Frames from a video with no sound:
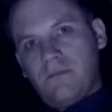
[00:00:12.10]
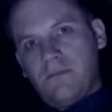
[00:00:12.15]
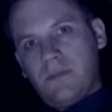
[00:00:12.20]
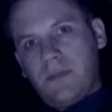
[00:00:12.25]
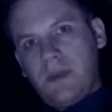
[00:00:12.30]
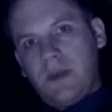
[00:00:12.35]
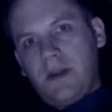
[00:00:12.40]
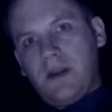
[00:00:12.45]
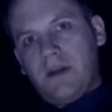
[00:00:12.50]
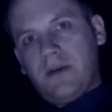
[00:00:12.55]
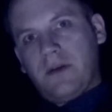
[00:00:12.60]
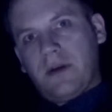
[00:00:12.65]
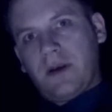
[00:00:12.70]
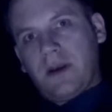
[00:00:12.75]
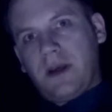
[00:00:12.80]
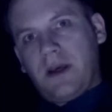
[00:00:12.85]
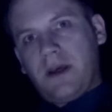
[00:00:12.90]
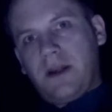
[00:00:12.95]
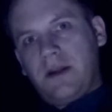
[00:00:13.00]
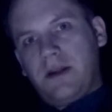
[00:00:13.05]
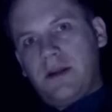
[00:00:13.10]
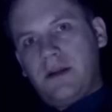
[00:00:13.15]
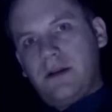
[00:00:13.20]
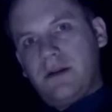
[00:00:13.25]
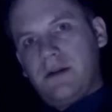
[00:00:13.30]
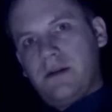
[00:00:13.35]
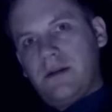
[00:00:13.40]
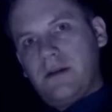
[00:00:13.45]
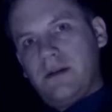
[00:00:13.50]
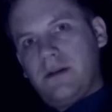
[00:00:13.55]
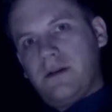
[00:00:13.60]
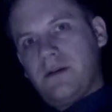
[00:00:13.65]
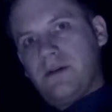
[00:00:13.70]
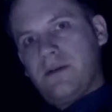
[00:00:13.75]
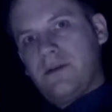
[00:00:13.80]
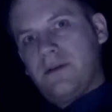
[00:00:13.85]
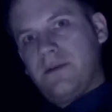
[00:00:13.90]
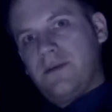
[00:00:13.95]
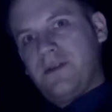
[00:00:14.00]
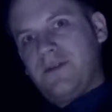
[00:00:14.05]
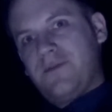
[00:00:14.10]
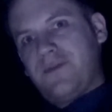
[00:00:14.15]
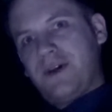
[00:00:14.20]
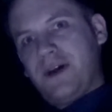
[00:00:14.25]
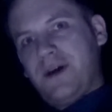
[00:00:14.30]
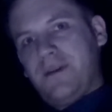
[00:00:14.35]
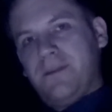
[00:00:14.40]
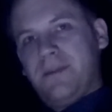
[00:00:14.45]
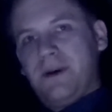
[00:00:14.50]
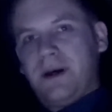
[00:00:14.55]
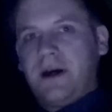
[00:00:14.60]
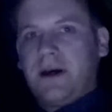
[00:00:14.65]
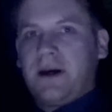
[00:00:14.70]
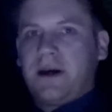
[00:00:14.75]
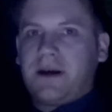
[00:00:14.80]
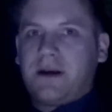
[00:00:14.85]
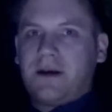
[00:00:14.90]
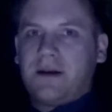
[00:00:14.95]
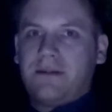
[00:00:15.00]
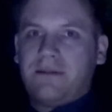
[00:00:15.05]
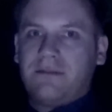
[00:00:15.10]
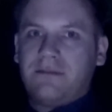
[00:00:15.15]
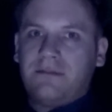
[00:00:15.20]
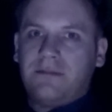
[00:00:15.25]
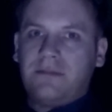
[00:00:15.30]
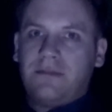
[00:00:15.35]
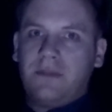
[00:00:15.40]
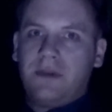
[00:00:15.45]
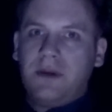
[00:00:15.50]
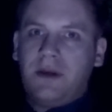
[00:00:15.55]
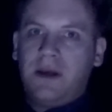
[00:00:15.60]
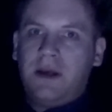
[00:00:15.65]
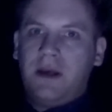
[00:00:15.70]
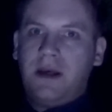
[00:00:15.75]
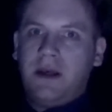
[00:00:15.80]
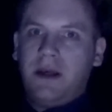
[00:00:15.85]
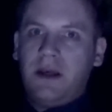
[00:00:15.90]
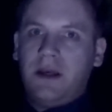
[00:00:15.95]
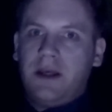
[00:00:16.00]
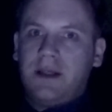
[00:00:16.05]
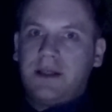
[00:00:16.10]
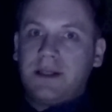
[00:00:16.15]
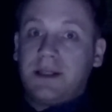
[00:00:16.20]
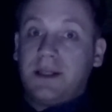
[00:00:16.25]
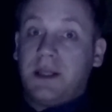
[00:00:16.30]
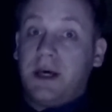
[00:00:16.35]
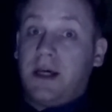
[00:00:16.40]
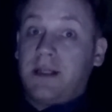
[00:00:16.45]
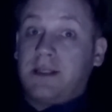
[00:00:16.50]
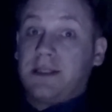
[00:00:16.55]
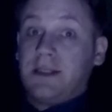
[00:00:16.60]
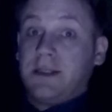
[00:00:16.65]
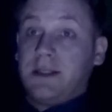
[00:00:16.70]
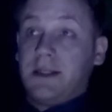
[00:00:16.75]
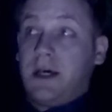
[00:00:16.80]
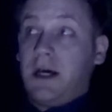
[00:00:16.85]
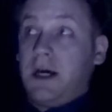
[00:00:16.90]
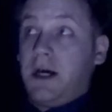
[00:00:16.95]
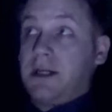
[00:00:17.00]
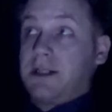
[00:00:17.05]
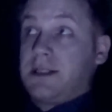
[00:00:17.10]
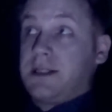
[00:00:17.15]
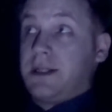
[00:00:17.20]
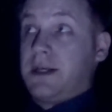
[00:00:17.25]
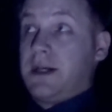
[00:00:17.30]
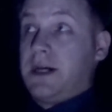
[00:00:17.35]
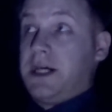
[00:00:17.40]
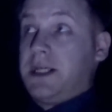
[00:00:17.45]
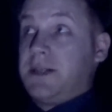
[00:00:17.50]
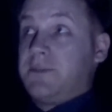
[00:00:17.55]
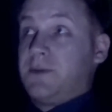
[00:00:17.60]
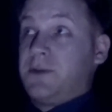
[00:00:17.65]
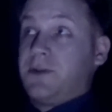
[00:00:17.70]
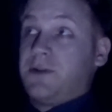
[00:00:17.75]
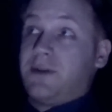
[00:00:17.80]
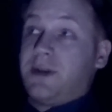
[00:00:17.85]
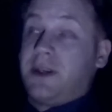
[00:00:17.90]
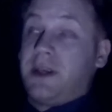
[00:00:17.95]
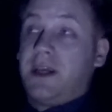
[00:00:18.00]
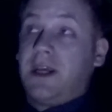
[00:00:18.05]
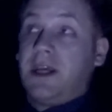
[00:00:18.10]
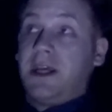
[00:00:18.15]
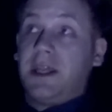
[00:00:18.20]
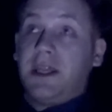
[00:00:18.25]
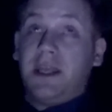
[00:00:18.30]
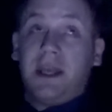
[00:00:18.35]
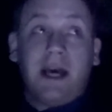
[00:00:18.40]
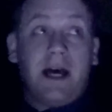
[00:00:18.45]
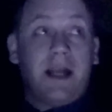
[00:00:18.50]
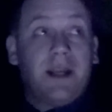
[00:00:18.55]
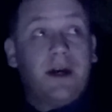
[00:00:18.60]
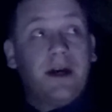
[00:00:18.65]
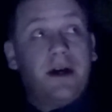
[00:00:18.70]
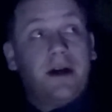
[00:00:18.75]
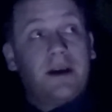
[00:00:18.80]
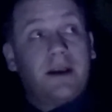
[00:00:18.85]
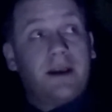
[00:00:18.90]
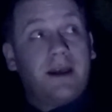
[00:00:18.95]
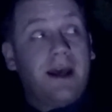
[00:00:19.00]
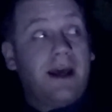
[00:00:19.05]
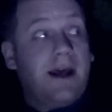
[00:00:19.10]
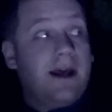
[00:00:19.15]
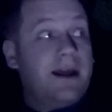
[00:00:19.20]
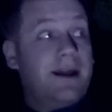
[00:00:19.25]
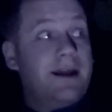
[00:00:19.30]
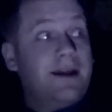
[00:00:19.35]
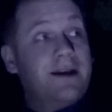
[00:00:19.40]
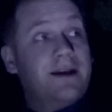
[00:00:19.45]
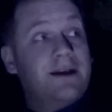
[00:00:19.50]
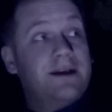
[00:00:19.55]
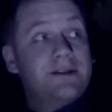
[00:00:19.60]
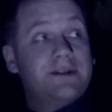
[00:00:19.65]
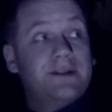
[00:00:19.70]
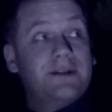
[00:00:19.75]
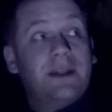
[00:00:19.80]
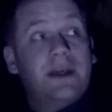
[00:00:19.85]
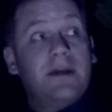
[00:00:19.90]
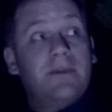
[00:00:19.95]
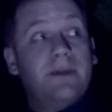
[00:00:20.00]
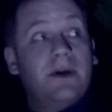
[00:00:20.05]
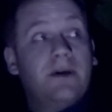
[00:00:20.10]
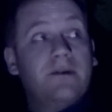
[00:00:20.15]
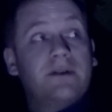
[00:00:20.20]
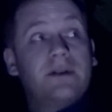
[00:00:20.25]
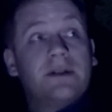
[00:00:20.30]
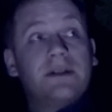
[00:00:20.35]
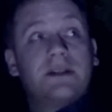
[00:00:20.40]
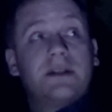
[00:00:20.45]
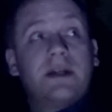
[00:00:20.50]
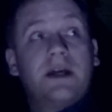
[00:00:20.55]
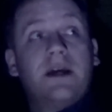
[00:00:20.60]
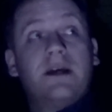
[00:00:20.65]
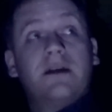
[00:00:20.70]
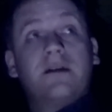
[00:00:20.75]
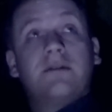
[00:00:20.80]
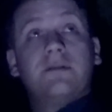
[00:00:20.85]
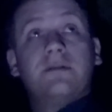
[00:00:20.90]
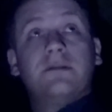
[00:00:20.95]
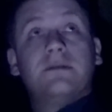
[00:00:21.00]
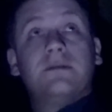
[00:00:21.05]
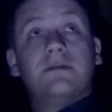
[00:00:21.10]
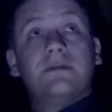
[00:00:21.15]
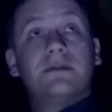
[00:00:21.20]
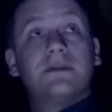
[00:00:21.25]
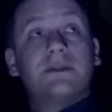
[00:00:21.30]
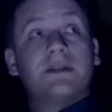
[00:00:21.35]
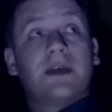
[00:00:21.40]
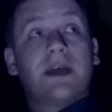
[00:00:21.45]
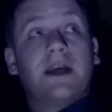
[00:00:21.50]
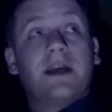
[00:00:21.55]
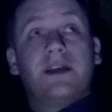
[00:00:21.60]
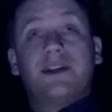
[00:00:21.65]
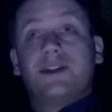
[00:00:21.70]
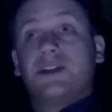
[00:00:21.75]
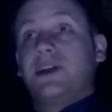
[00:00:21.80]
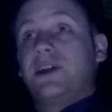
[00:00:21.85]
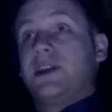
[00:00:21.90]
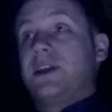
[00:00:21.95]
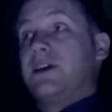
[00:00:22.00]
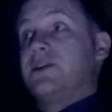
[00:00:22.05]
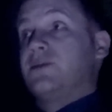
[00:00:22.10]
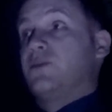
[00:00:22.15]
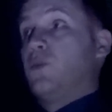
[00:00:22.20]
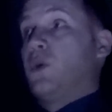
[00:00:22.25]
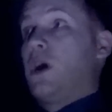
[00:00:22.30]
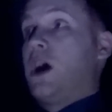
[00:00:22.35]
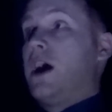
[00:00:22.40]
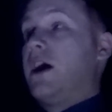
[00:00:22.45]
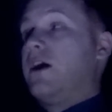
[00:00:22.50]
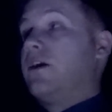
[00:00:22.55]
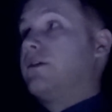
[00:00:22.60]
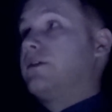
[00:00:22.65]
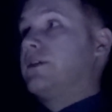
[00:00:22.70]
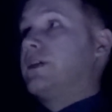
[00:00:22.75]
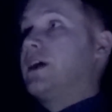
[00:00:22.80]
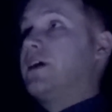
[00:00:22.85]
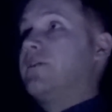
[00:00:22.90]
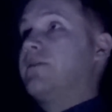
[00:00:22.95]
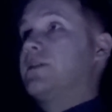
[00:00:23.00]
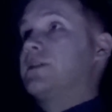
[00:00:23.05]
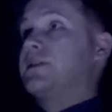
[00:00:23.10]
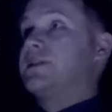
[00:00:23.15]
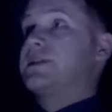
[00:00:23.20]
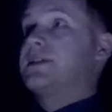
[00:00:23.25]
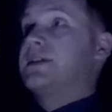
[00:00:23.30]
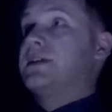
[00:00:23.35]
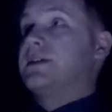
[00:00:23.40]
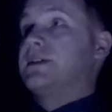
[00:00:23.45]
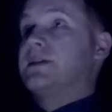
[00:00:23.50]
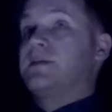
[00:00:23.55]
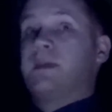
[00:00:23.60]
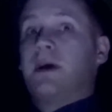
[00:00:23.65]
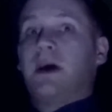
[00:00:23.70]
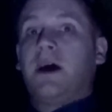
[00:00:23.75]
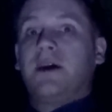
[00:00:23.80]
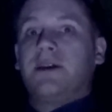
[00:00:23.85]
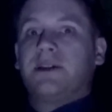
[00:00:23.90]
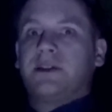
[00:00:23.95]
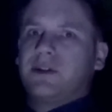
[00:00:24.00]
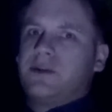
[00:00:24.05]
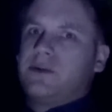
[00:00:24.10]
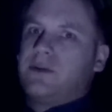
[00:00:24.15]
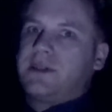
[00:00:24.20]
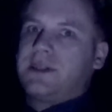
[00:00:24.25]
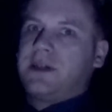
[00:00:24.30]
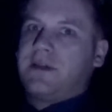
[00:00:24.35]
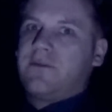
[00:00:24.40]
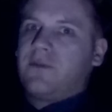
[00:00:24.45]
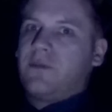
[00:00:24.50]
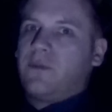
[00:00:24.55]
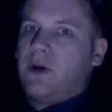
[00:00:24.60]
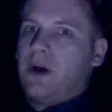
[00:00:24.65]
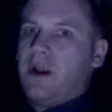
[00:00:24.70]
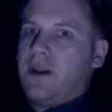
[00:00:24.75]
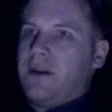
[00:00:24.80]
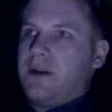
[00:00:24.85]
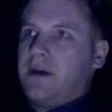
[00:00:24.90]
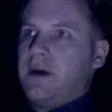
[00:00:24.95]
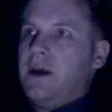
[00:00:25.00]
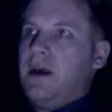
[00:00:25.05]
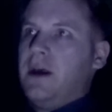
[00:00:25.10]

Hello again. You've come back. It's nice and dark tonight, but you can hear the Anarch gangs on their motorcycles. Occasionally there's wildlife that skitters past, and you always have to wonder,